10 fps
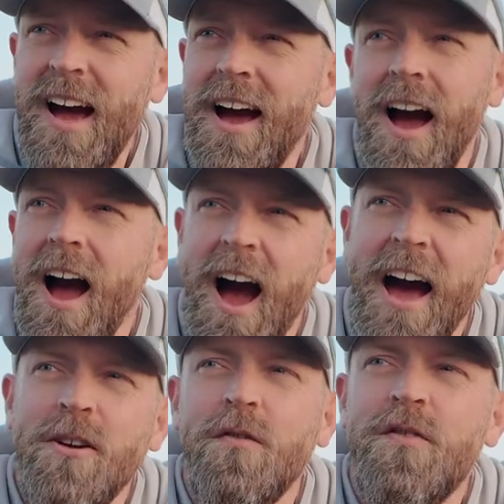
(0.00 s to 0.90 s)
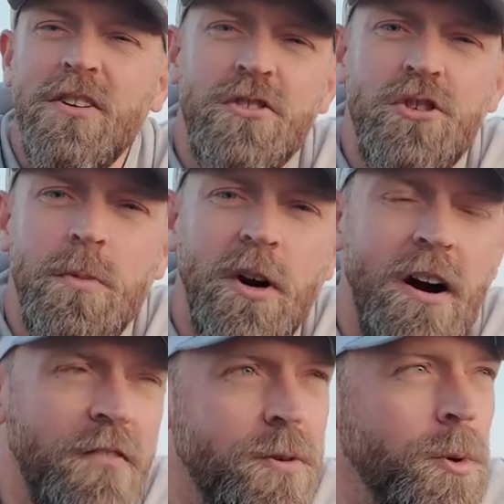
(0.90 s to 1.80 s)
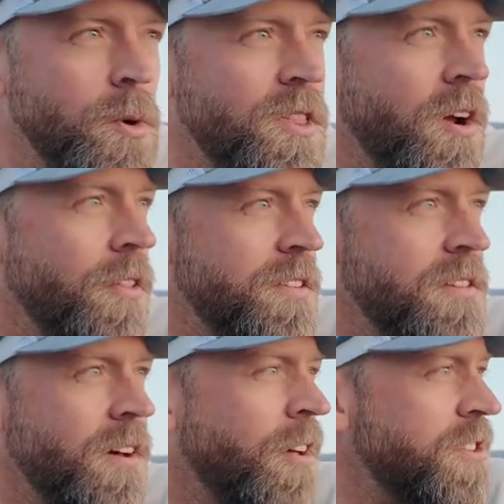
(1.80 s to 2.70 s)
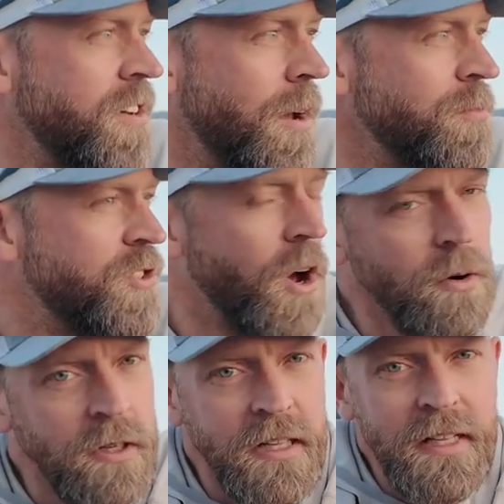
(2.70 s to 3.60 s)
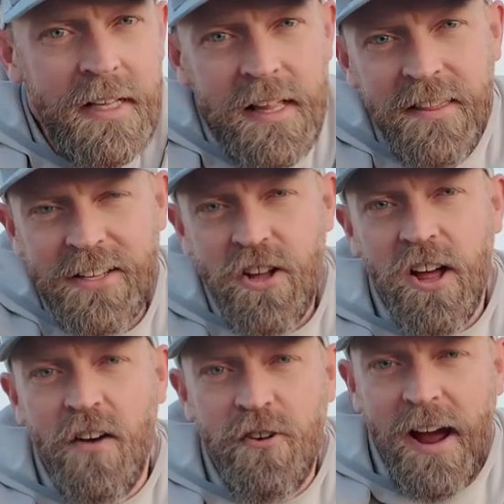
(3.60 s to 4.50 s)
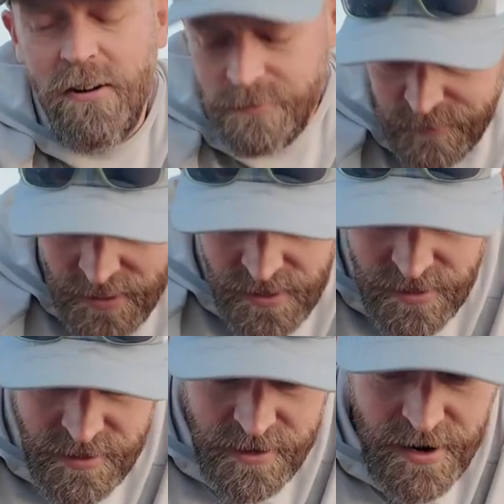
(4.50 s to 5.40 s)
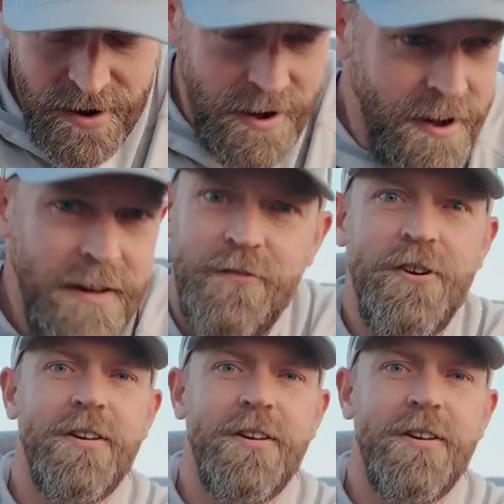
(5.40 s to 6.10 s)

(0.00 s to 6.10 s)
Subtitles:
I don't feel super comfortable with it all the time. So that's all I got for now. If